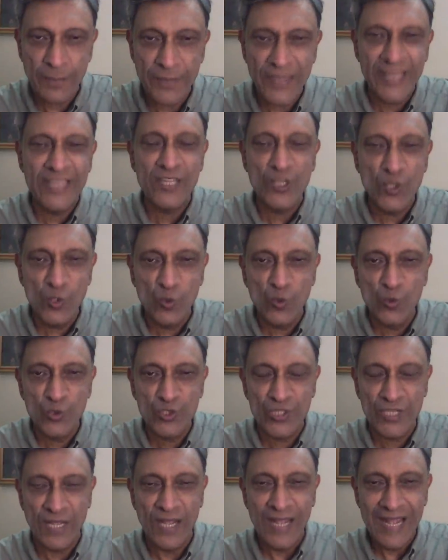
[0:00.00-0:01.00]
being
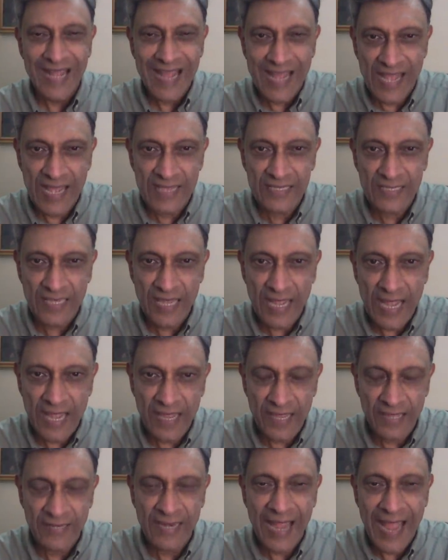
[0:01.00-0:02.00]
used as
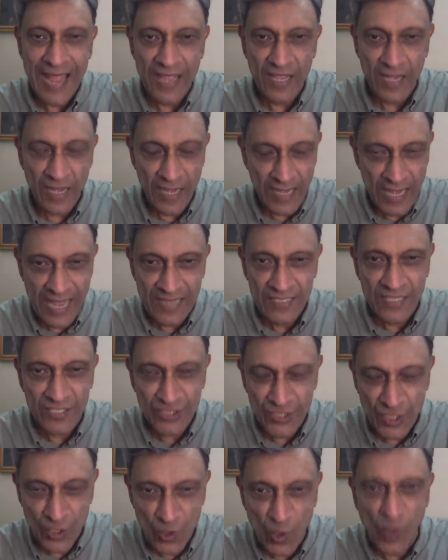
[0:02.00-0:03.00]
a
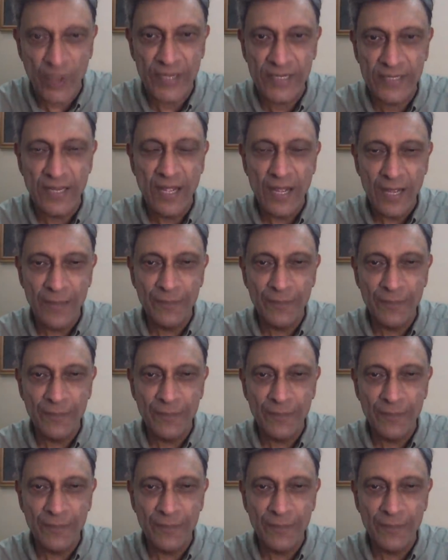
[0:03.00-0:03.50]
steroid,